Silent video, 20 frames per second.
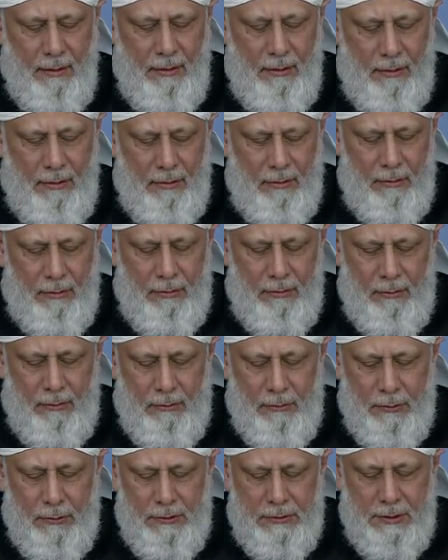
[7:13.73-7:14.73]
there's a
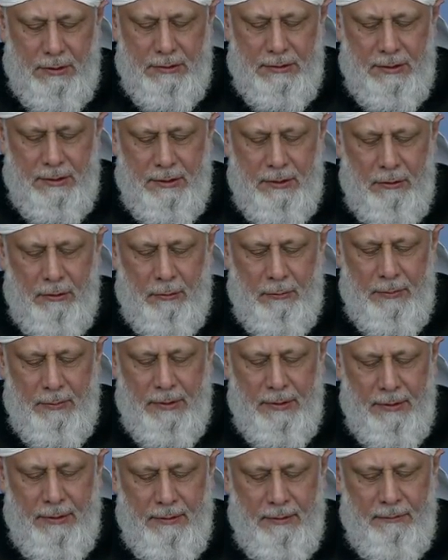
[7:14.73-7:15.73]
good impression of
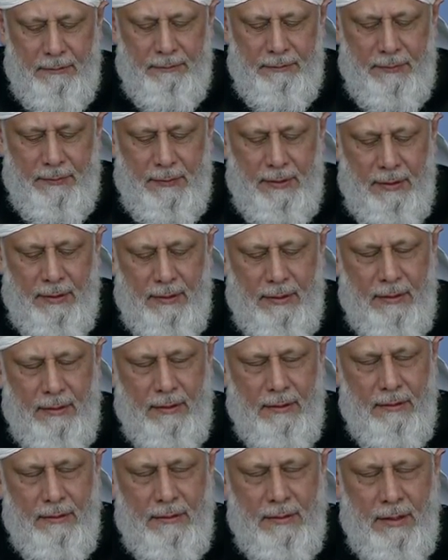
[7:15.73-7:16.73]
Ahmadiyya community over the,
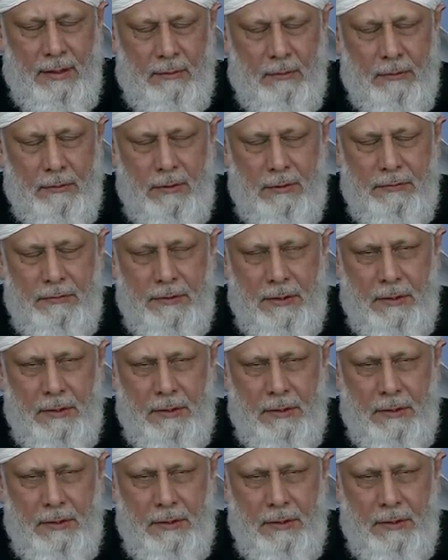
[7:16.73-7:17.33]
over the people.